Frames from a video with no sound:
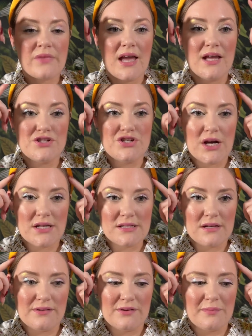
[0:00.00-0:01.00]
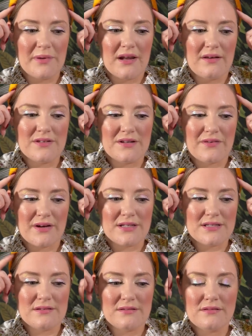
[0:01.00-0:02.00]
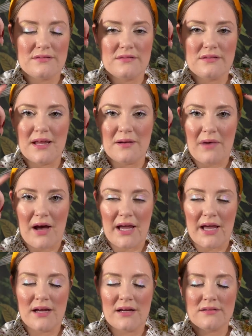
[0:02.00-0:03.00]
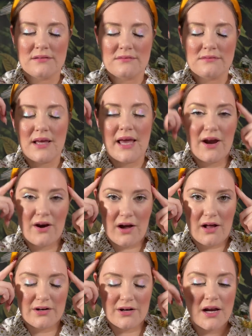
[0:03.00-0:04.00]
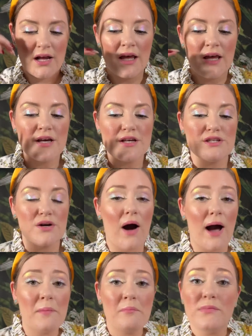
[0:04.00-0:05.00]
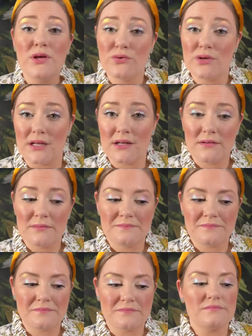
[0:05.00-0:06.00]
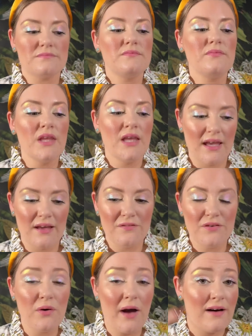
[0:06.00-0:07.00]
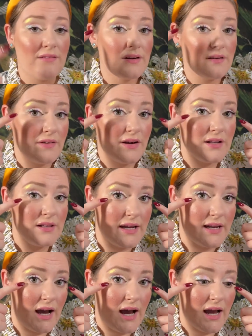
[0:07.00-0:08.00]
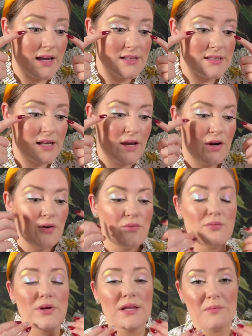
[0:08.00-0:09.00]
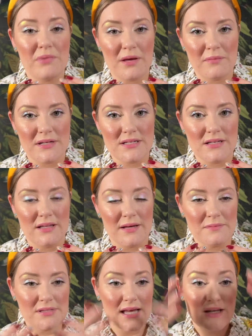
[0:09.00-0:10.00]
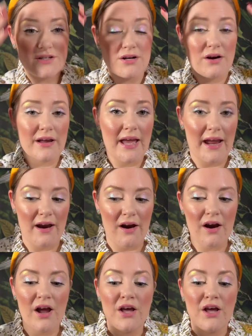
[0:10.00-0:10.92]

and just a little bit of difference in my hair color. So I'm muted. If you have very light eyes, really pigmented lips, and dark hair,